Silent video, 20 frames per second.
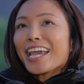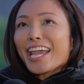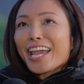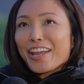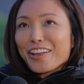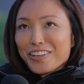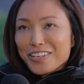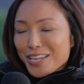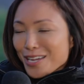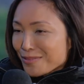
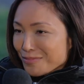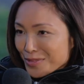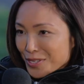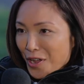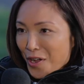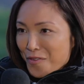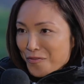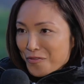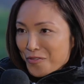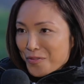Eric comes
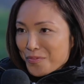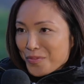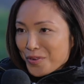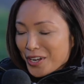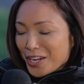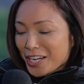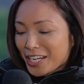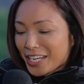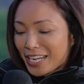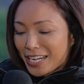home from
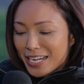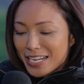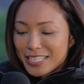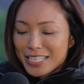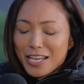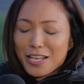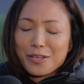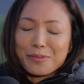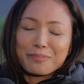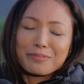work and I
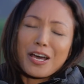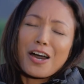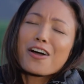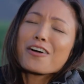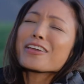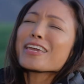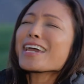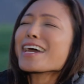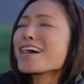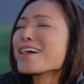tell him, oh
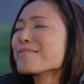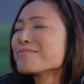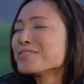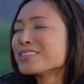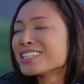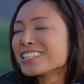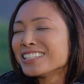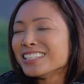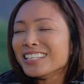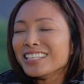
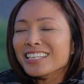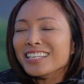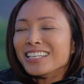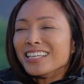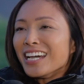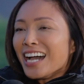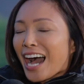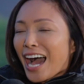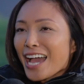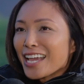yeah,
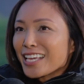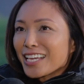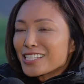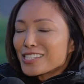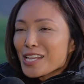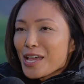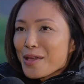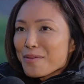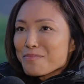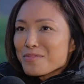I
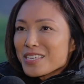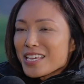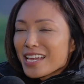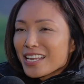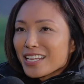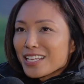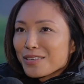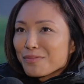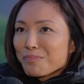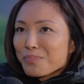guess I'm
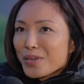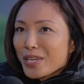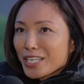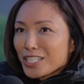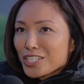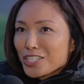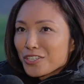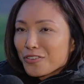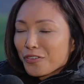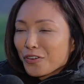getting
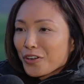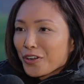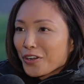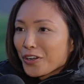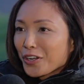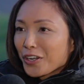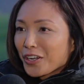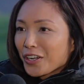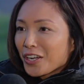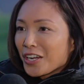pitched
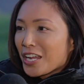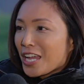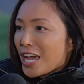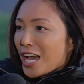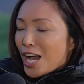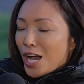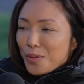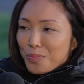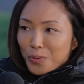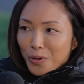for
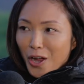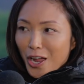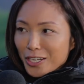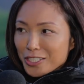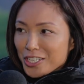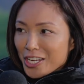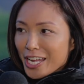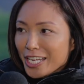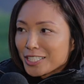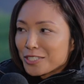a
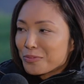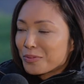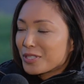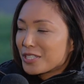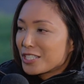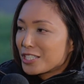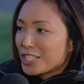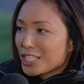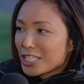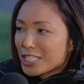project with
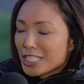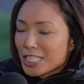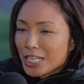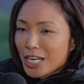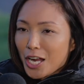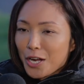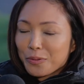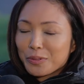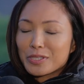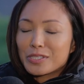a
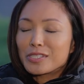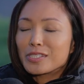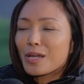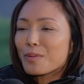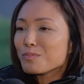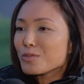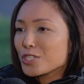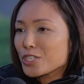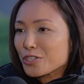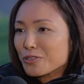GTR with
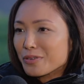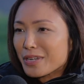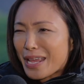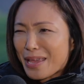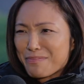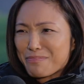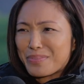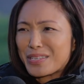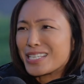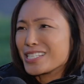some dude
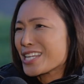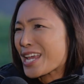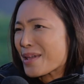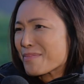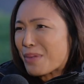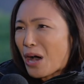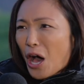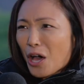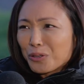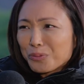named BJ
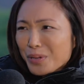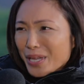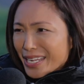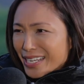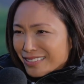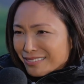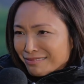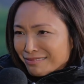Baldwin.